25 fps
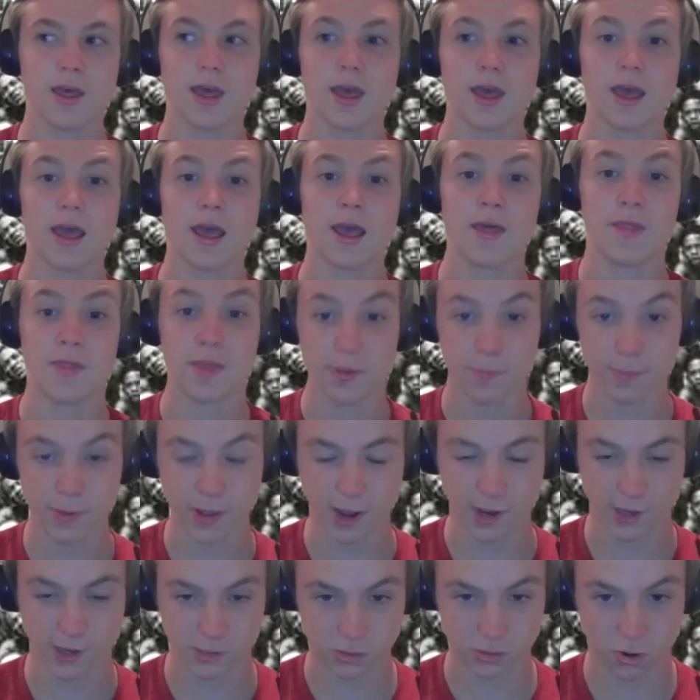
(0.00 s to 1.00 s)
and they
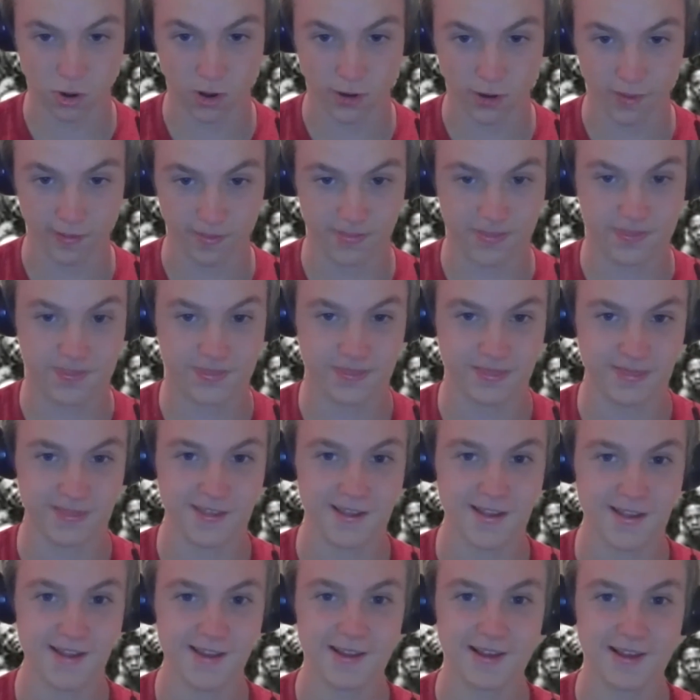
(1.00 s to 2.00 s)
passed on
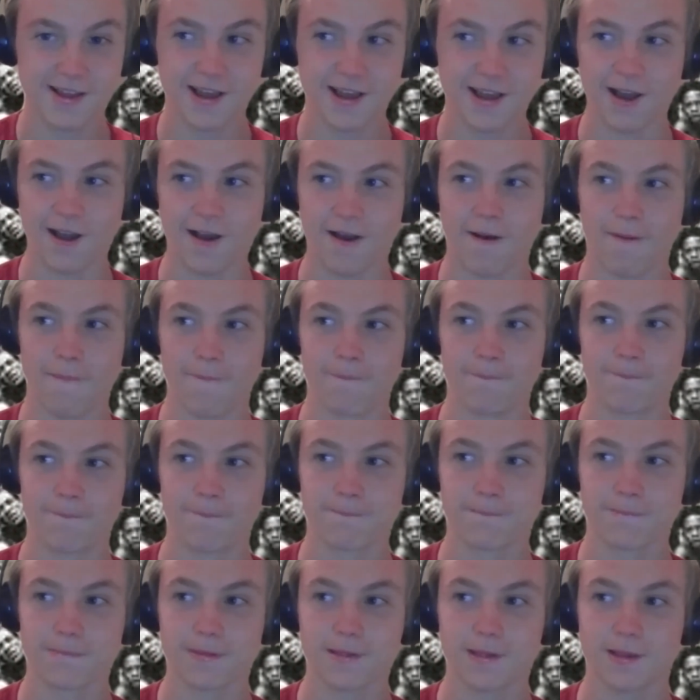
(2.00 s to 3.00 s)
it.
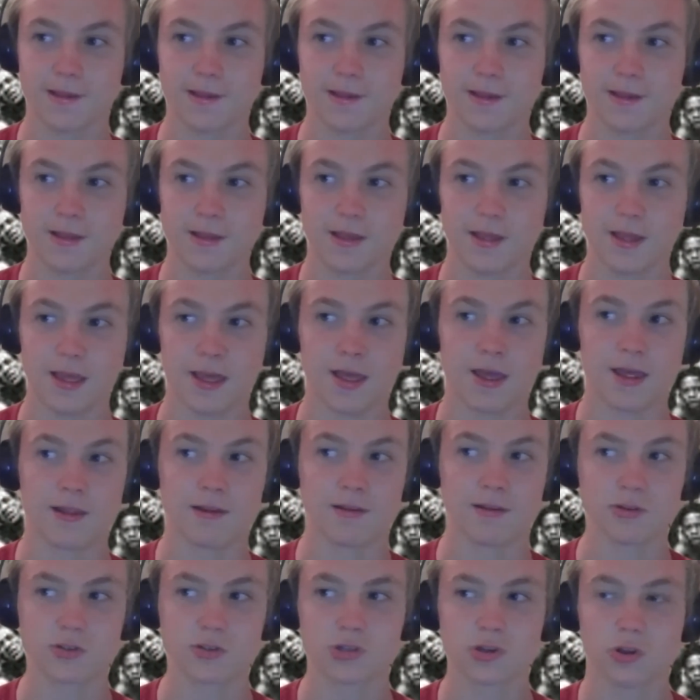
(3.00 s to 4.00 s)

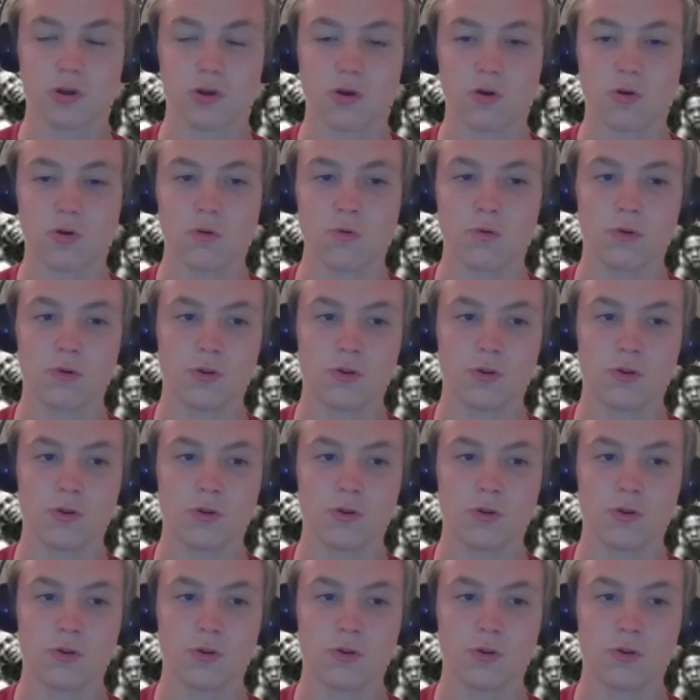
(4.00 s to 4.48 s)
And so